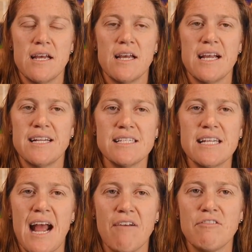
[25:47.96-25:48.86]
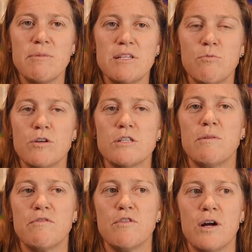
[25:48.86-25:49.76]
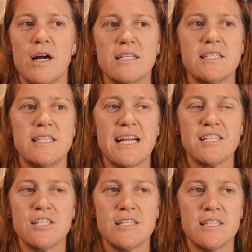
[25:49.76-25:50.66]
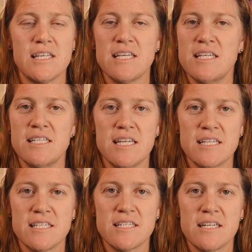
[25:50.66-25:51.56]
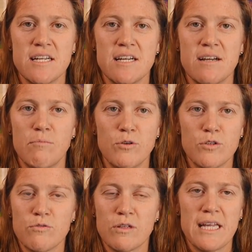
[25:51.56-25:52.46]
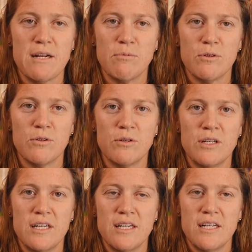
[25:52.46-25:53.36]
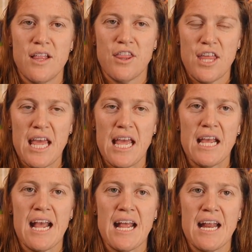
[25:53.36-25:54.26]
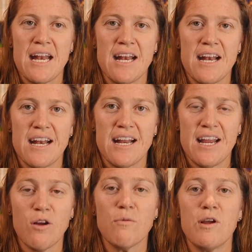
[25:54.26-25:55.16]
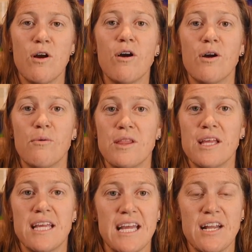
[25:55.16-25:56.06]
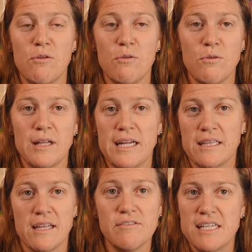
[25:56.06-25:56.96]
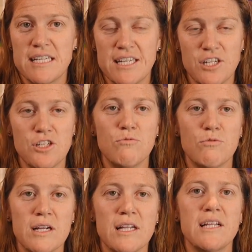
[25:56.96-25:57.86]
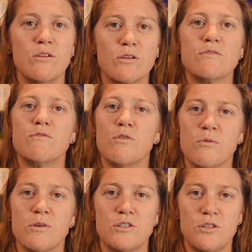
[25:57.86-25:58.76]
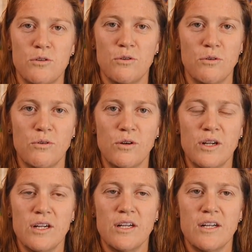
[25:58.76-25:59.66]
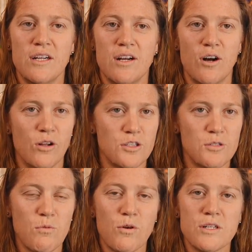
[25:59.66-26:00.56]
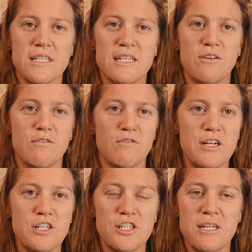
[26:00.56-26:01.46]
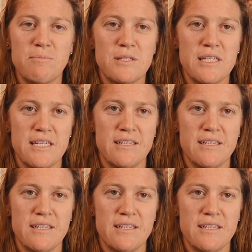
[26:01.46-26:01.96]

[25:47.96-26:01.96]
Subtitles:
it doesn't have to be sports, but for us, that's just the easiest, most relatable thing. And here we are with a kid who like loves it. Like, she really looks forward to all the sports and her friendships. And